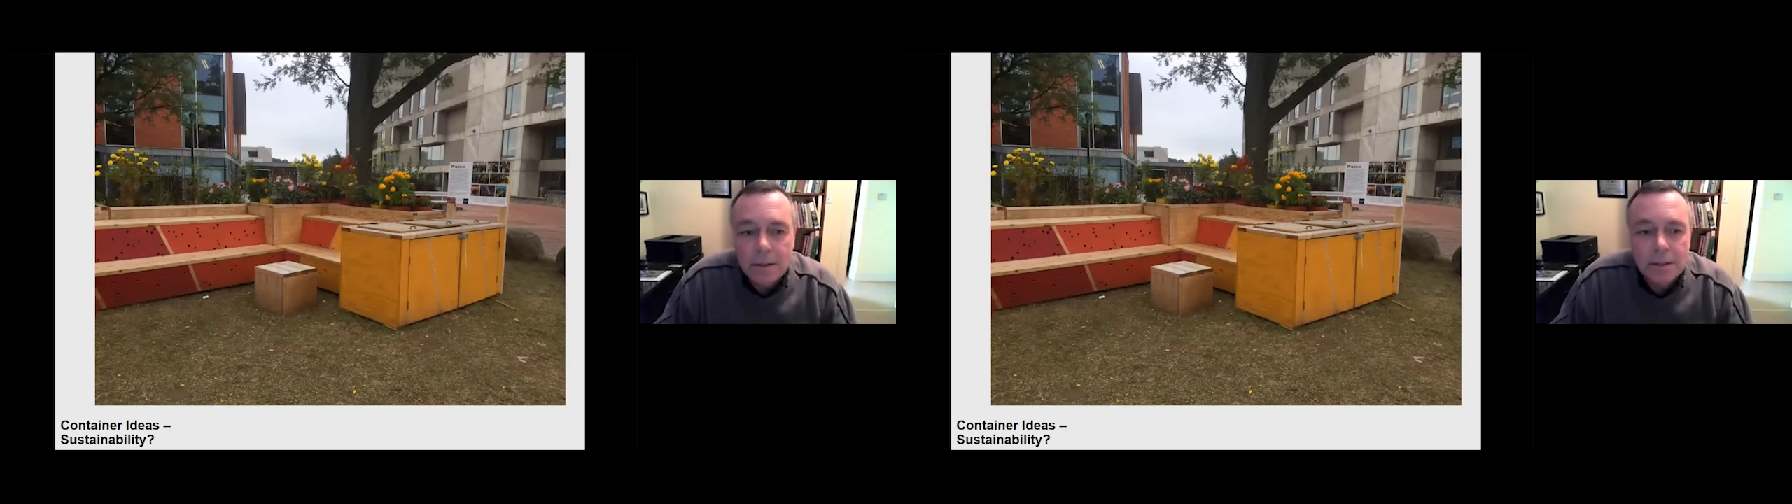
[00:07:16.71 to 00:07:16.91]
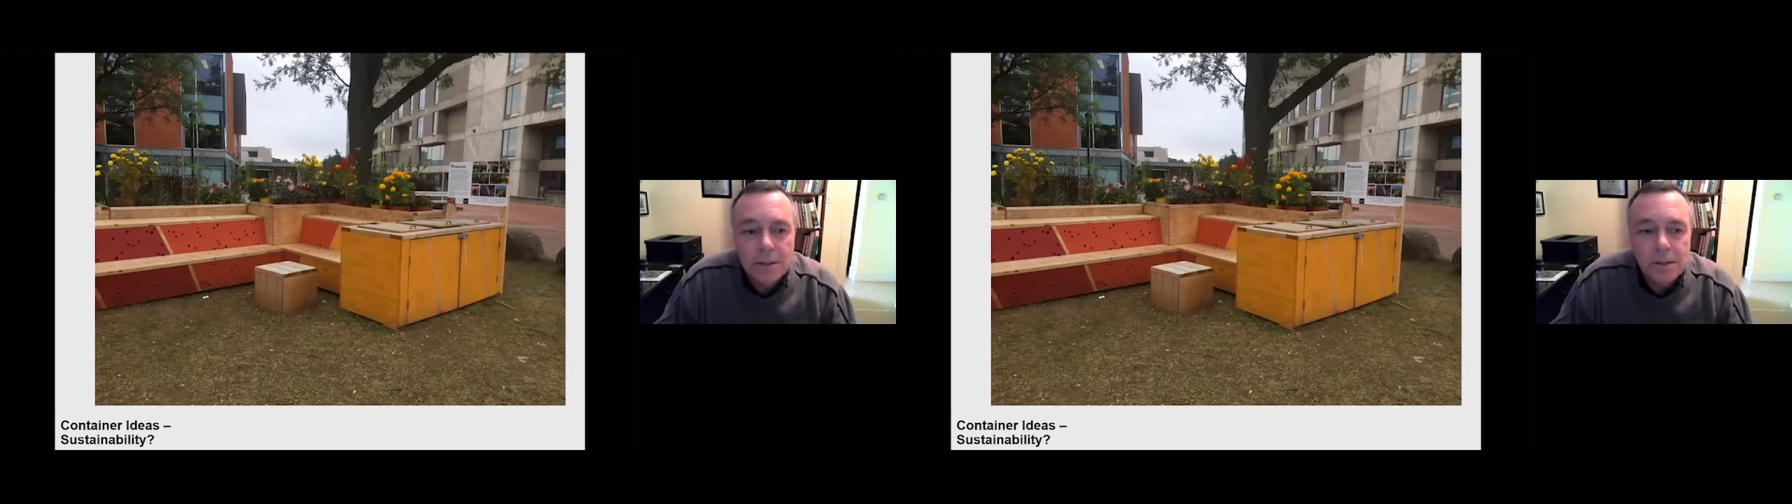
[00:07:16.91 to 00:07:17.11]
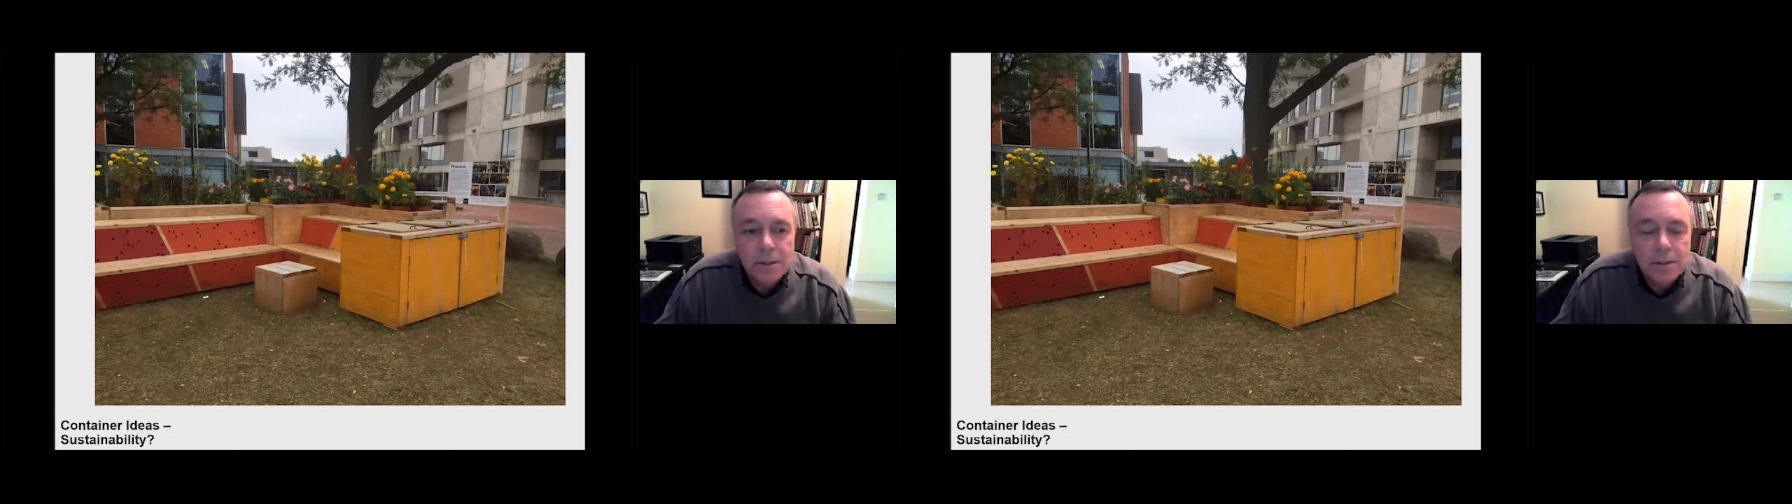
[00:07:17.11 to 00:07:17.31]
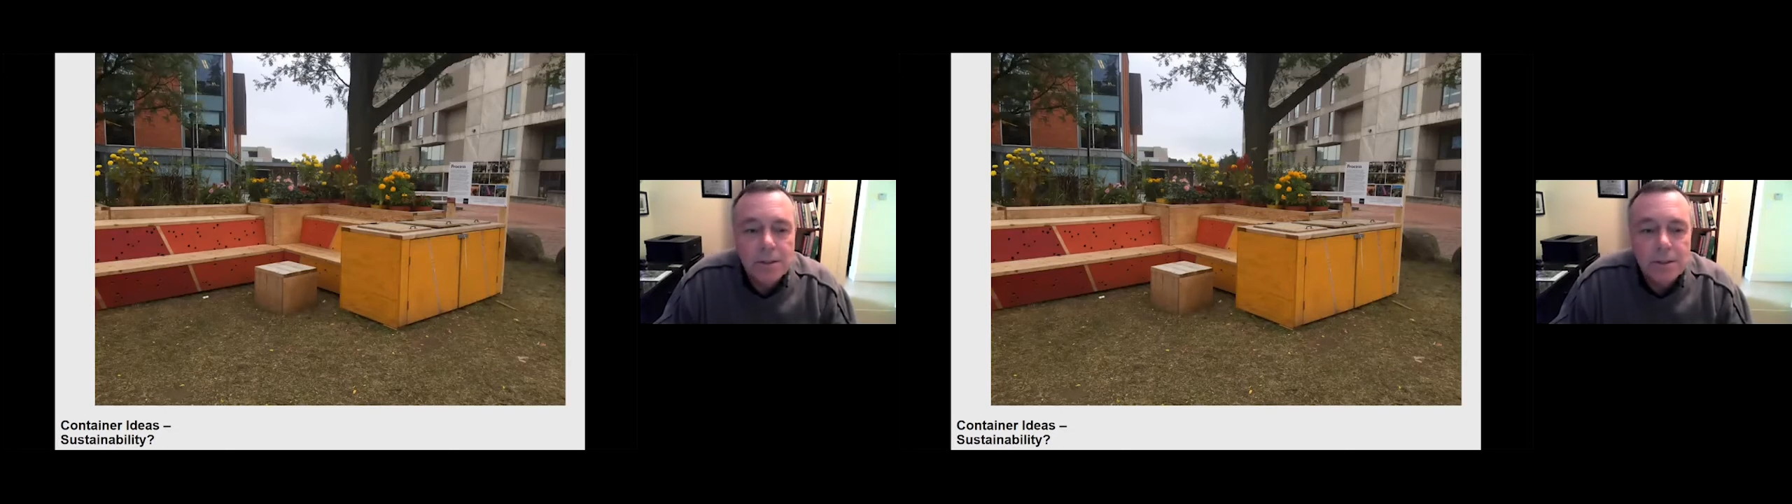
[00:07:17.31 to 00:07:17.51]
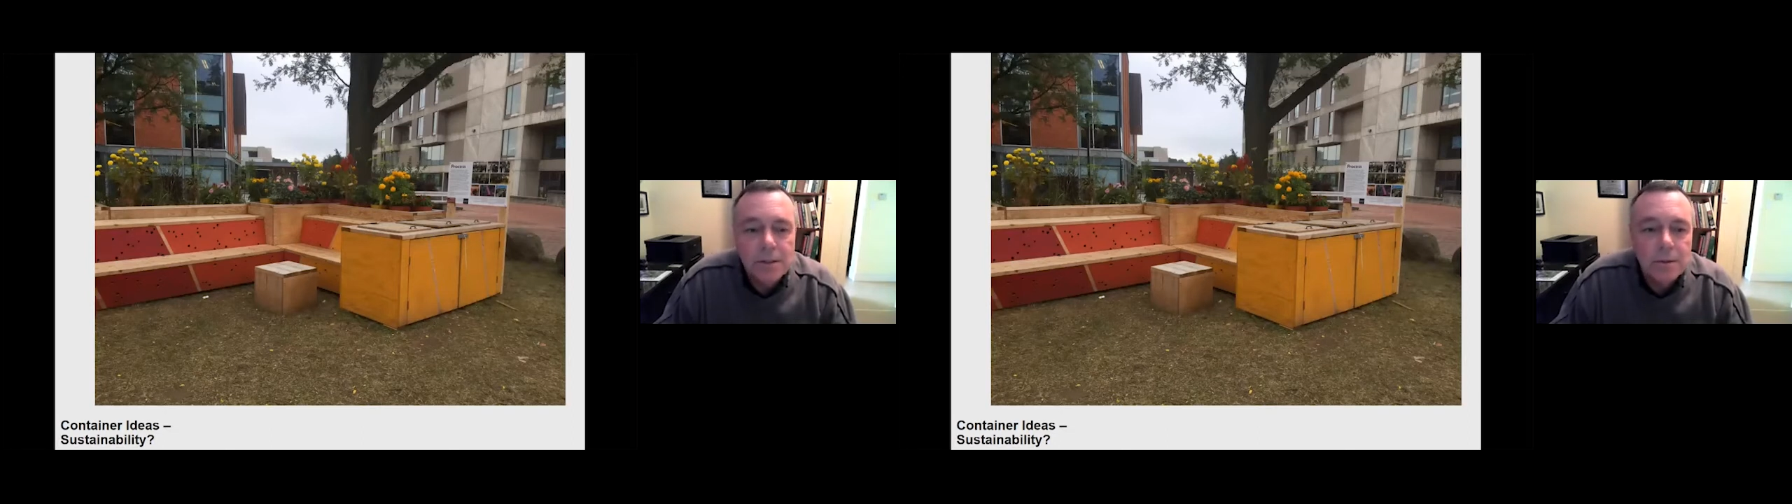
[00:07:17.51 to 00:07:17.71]
In addition
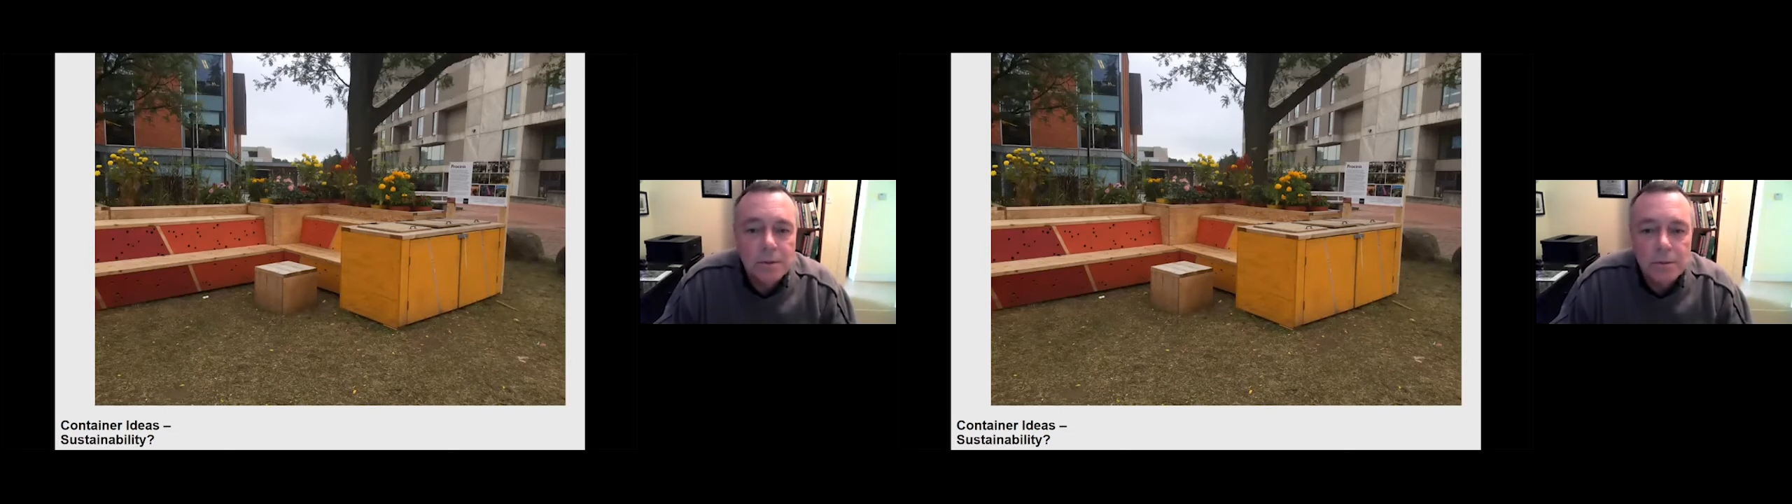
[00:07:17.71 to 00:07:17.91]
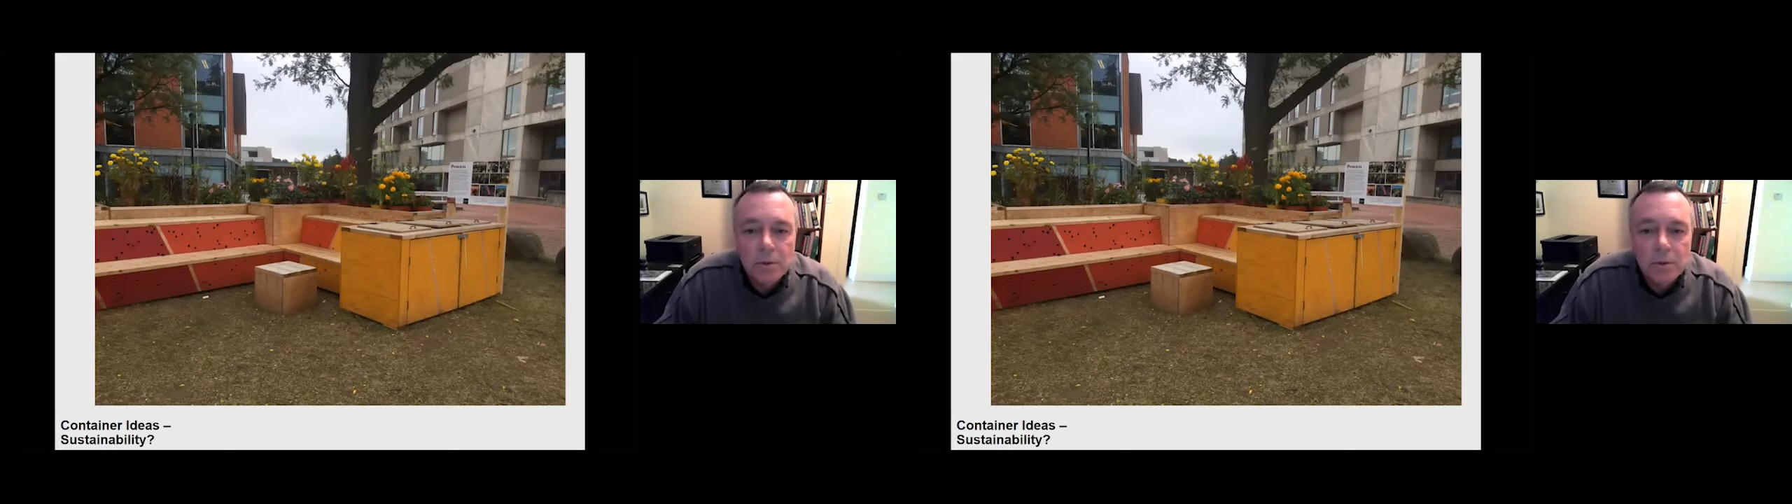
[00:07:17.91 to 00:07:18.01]
to